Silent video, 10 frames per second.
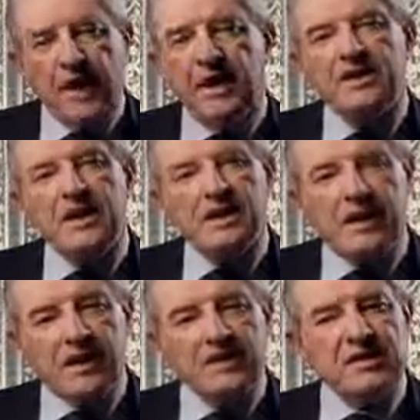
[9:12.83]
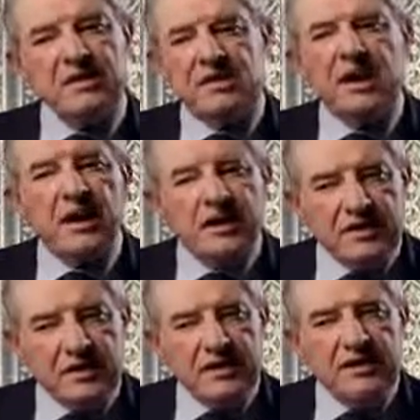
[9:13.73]
and it lasted
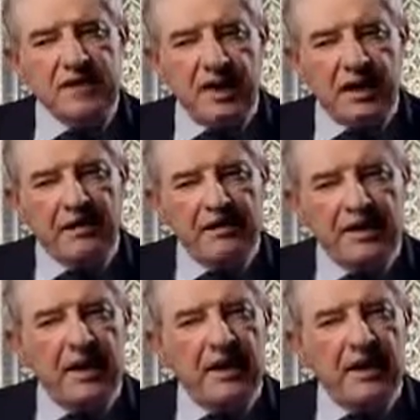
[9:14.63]
until his death